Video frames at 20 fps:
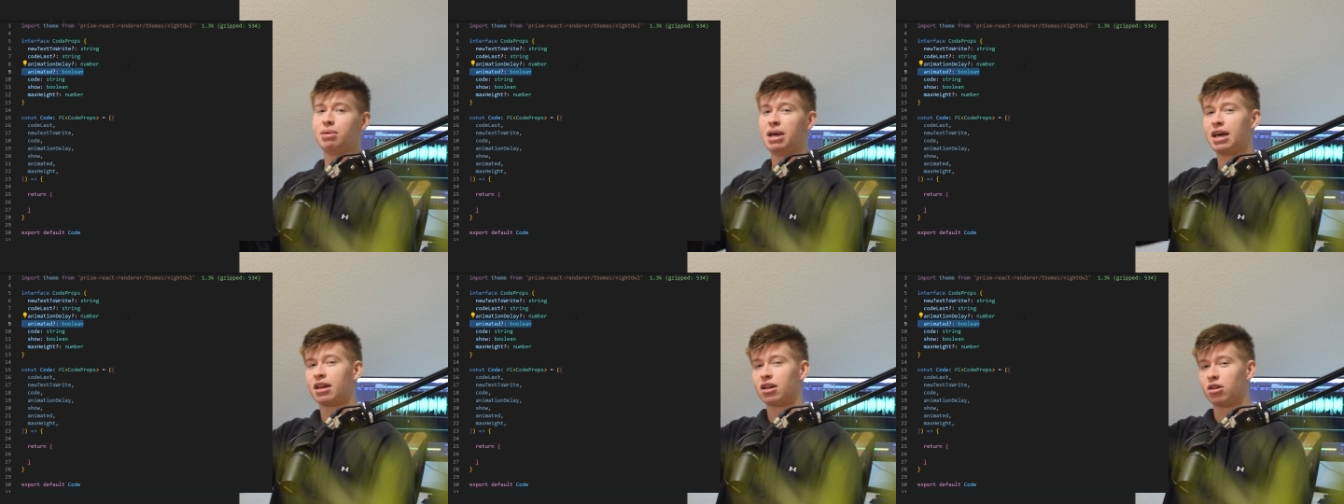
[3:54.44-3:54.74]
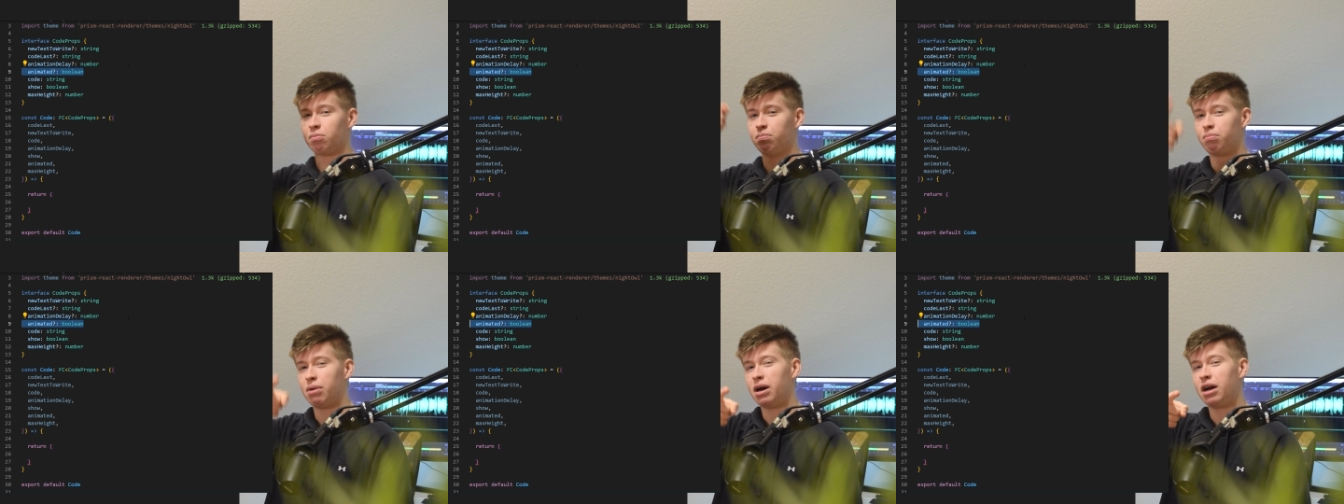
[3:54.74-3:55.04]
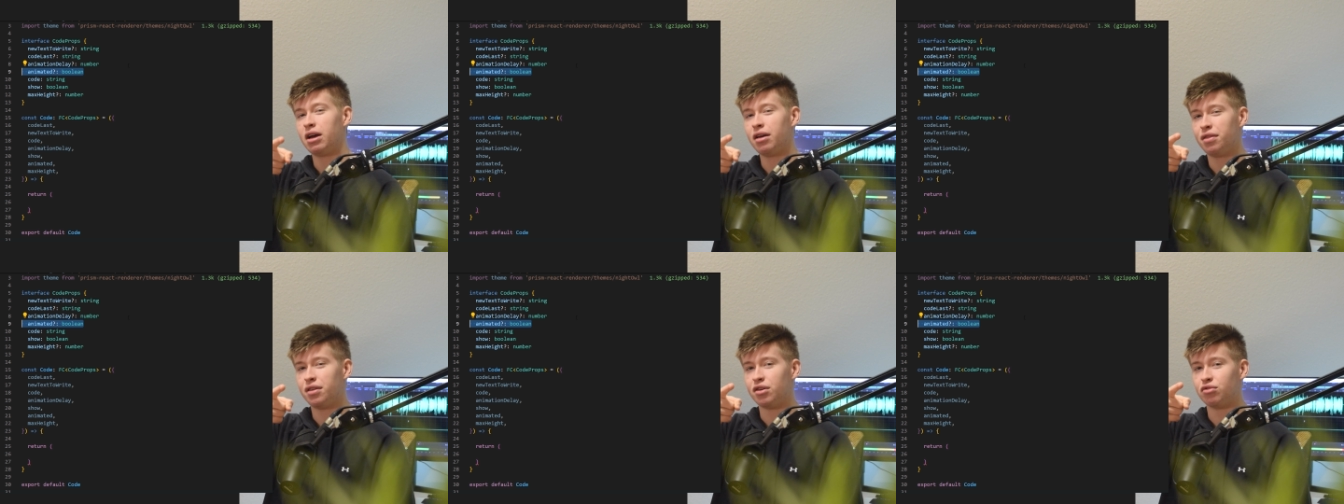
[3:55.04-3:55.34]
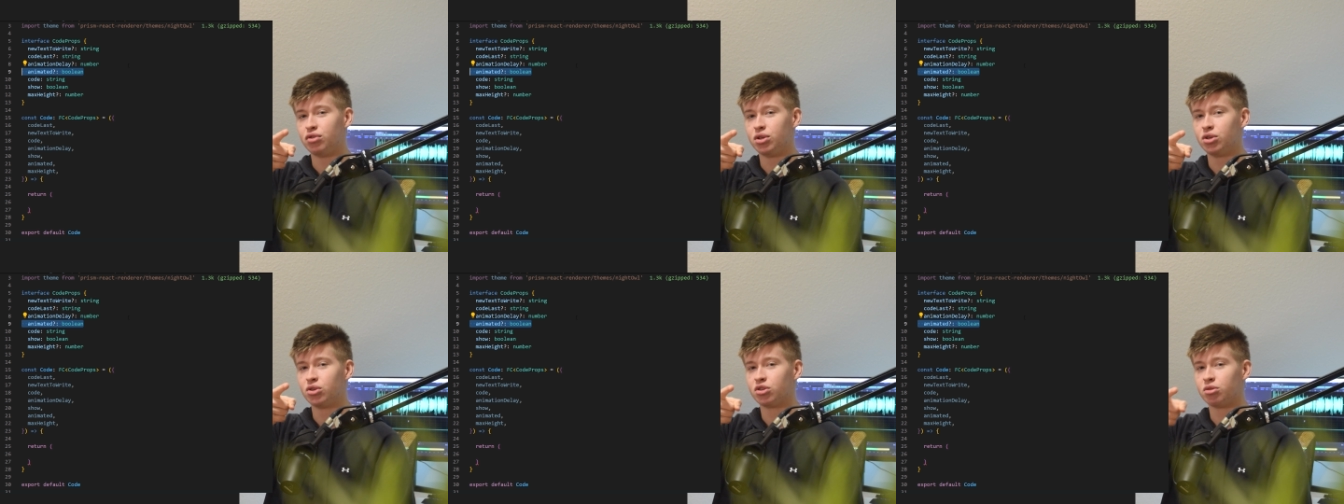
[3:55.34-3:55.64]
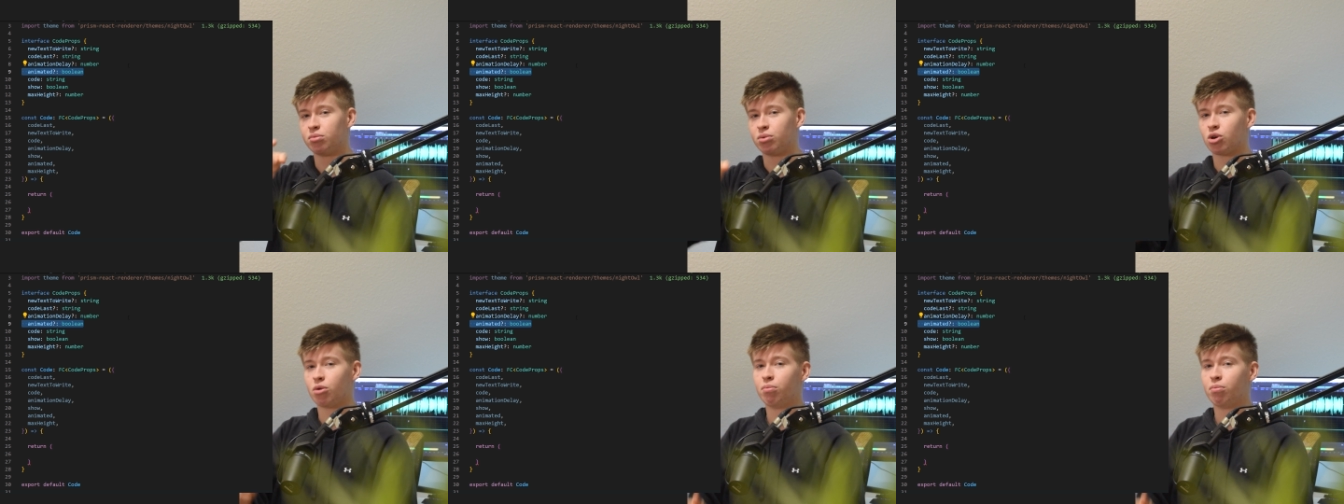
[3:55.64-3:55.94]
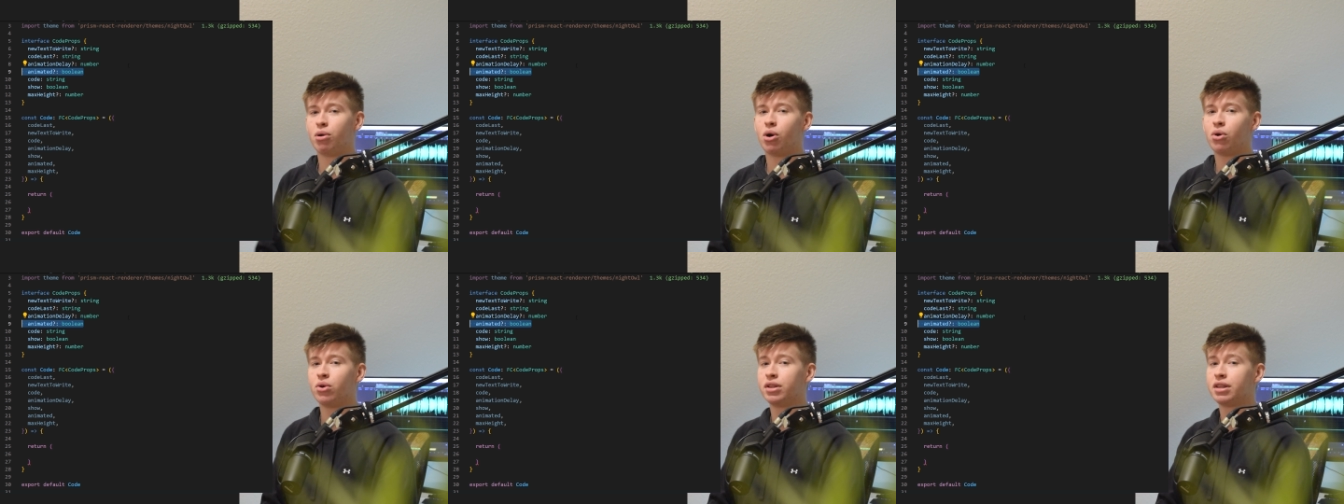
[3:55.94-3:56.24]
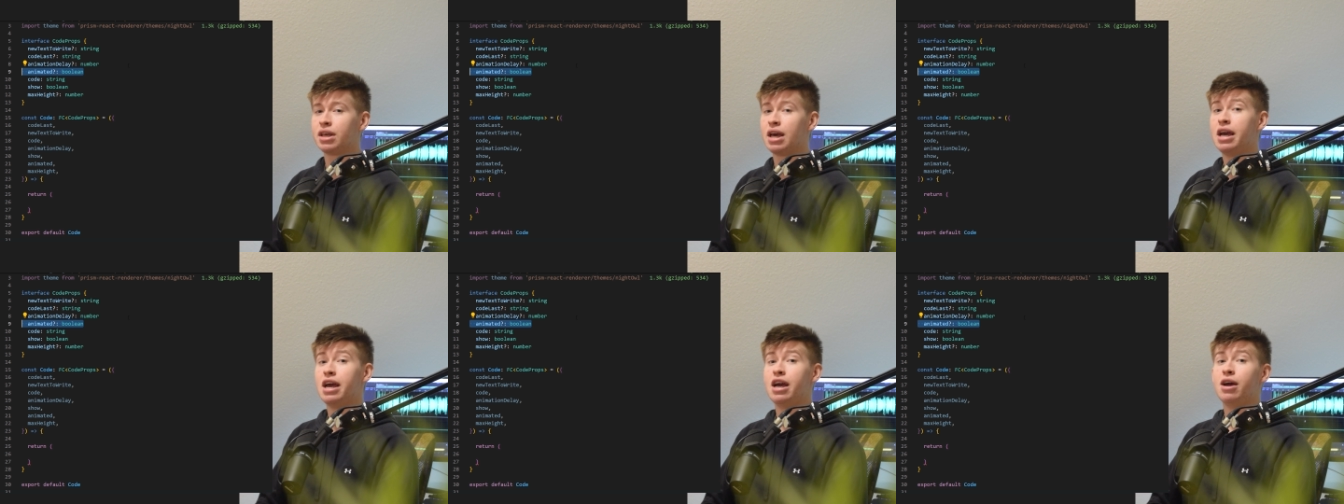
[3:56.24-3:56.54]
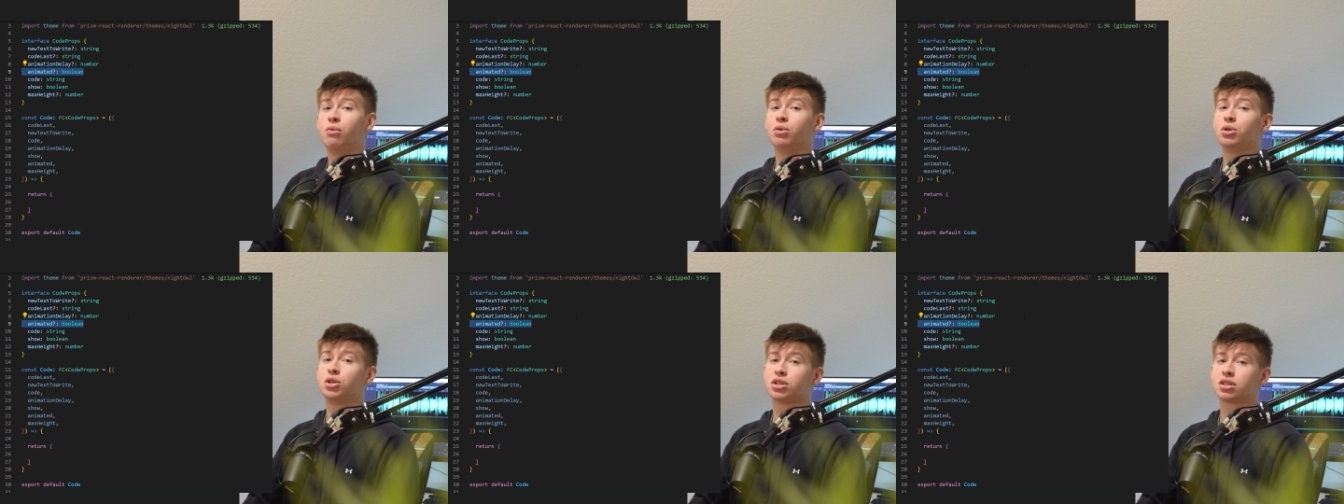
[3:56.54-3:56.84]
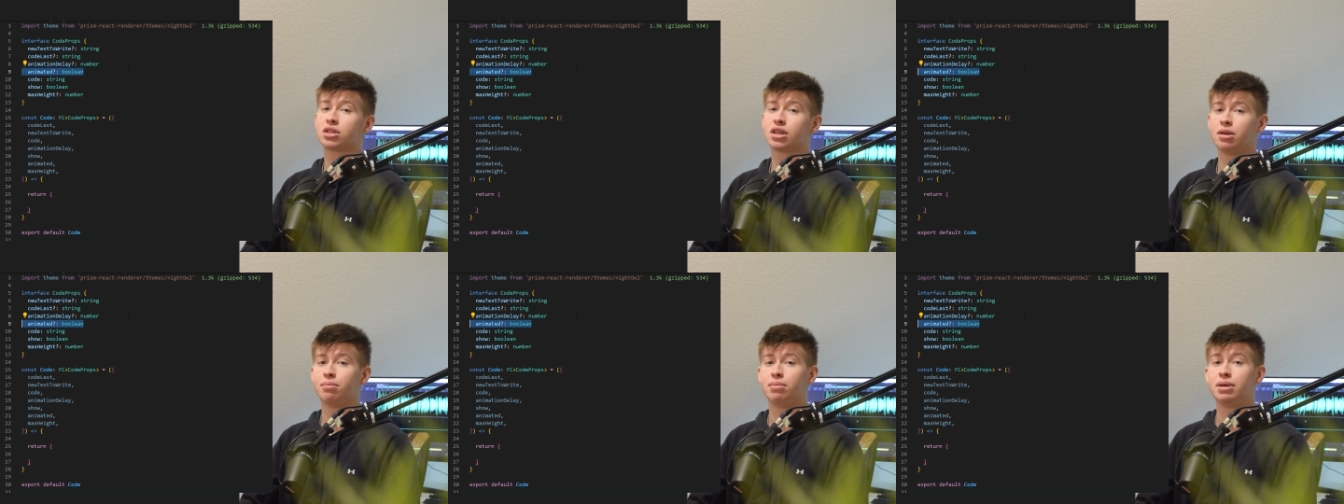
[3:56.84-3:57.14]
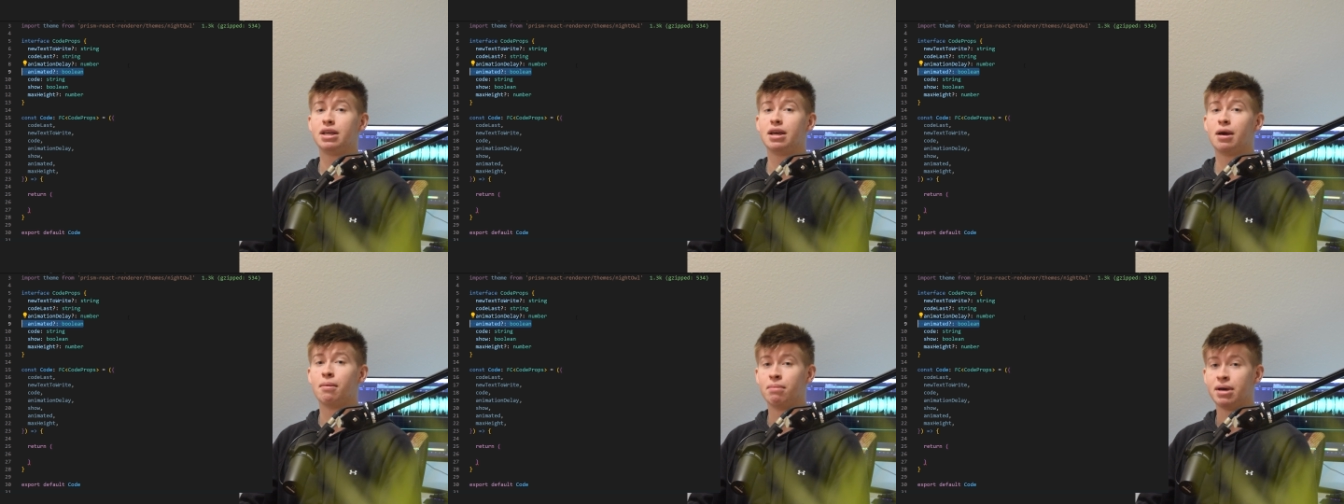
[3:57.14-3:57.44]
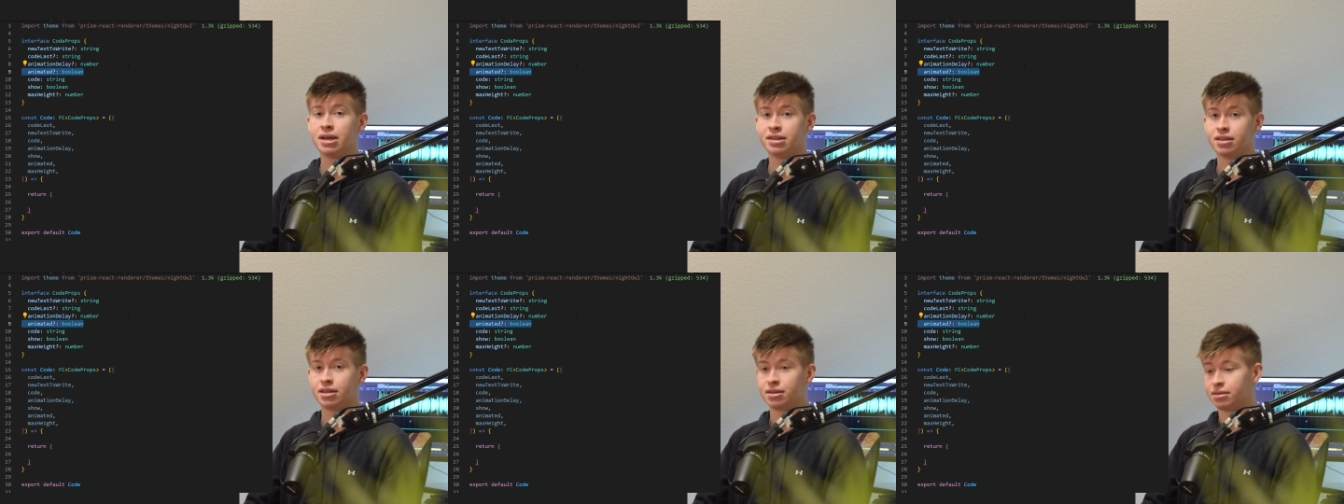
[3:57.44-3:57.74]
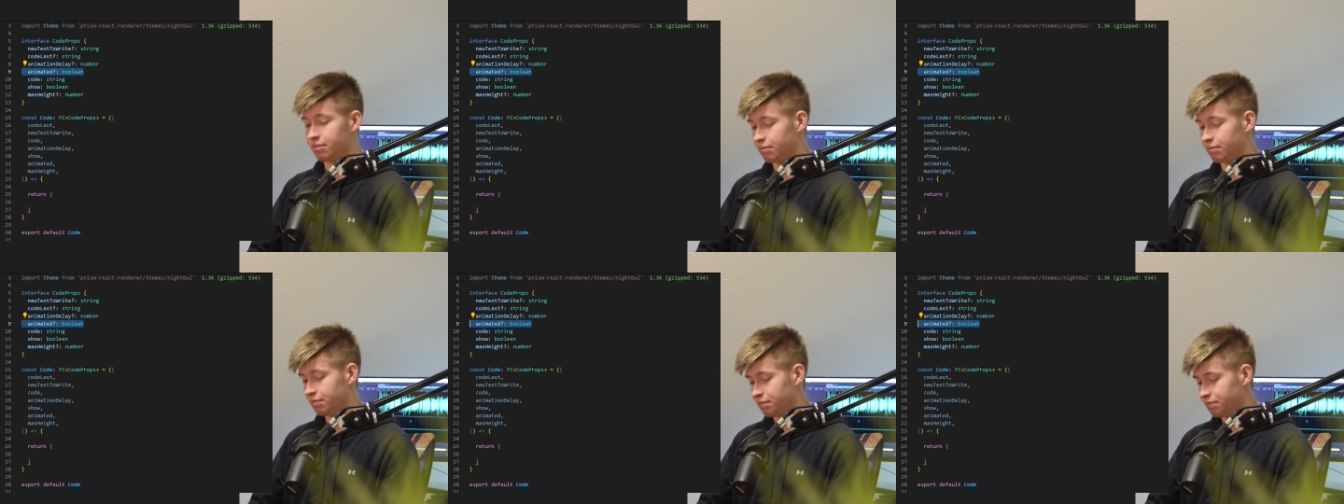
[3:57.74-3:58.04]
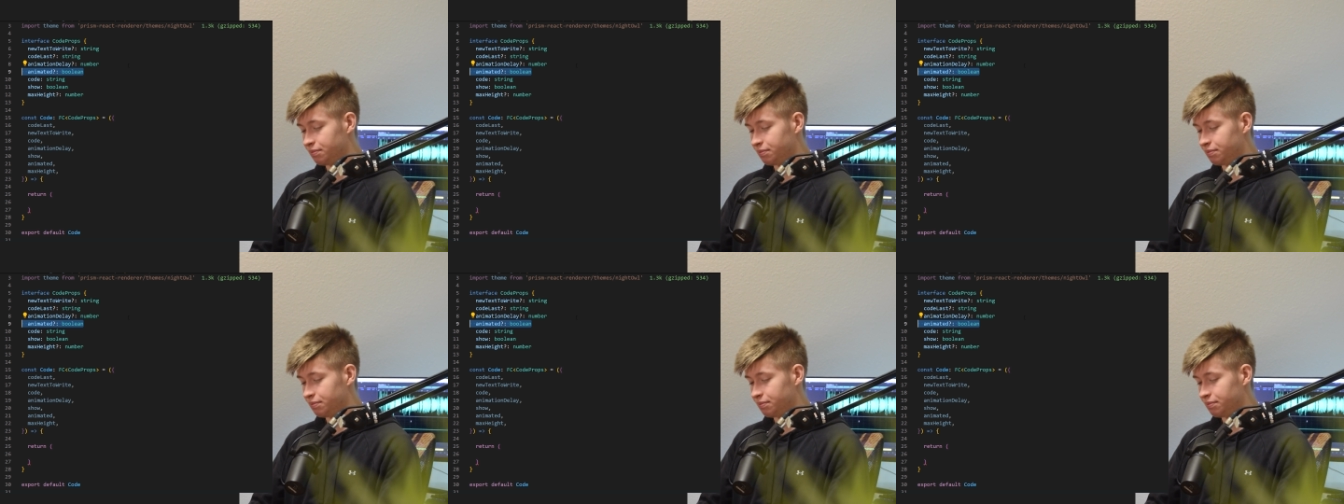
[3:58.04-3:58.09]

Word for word: be handled by the reusable component, which is gonna be amazing.